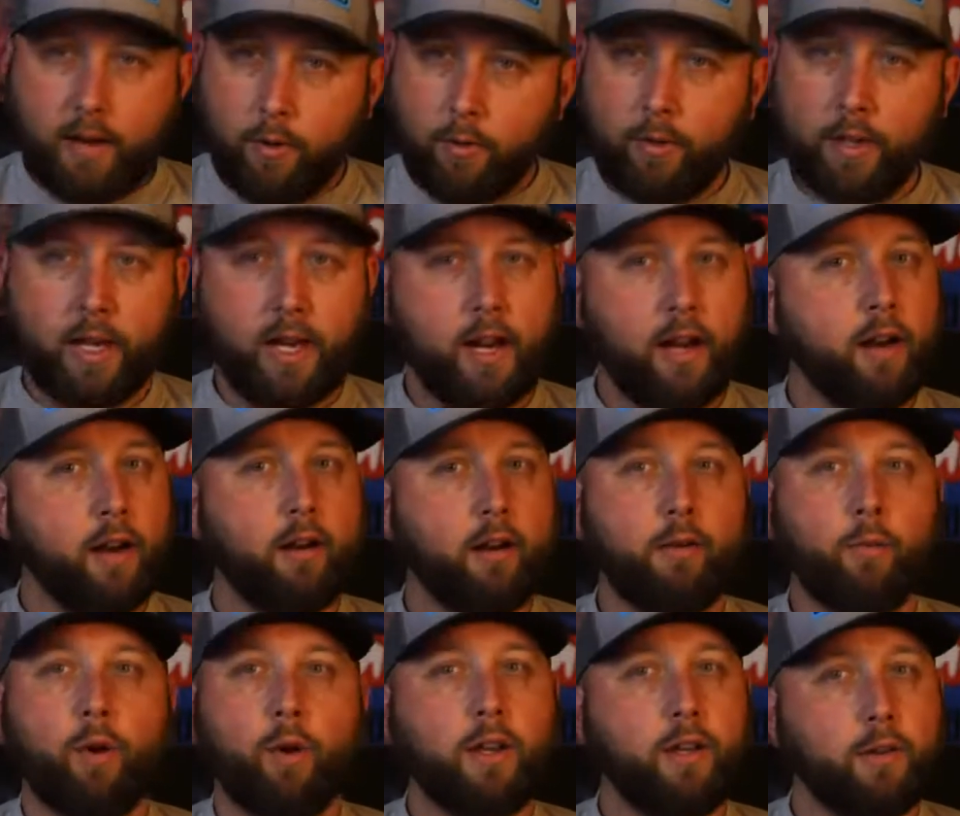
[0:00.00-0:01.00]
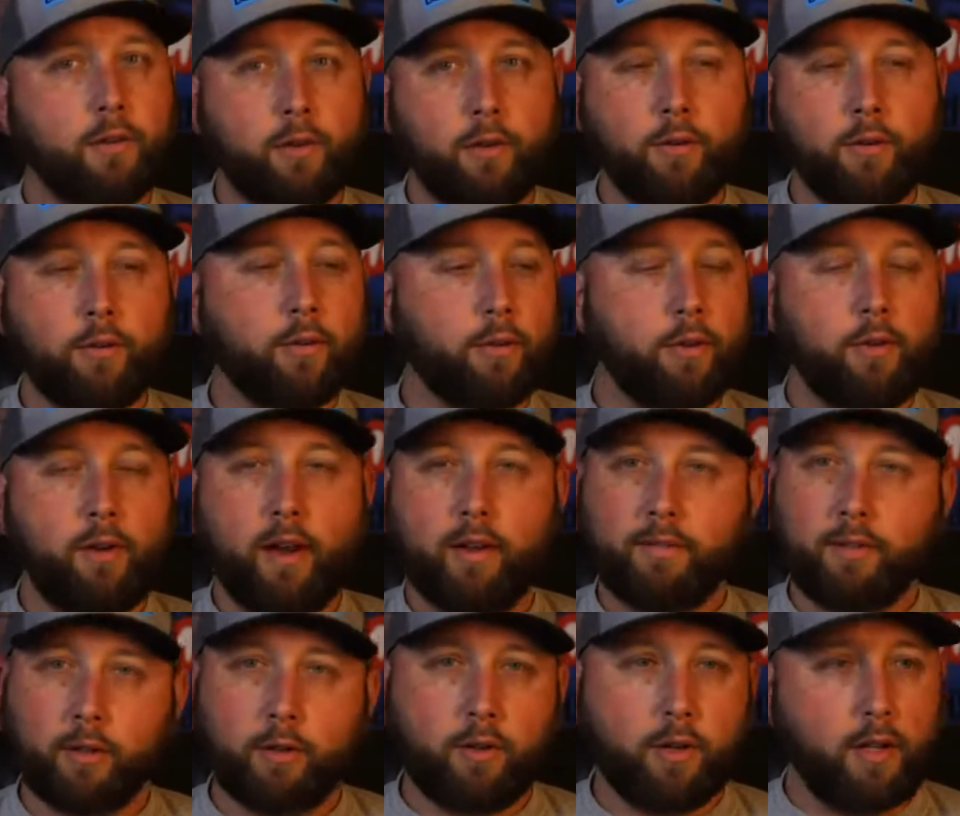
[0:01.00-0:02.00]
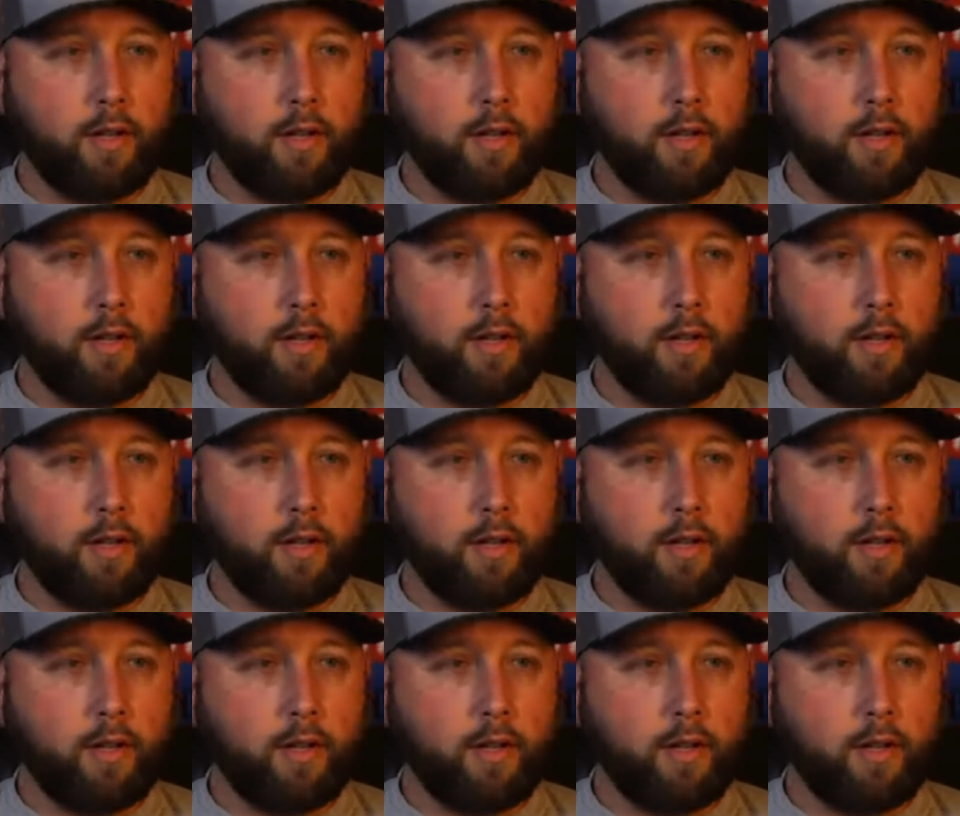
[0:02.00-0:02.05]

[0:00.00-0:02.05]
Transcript: don't care what you do to it. You have to.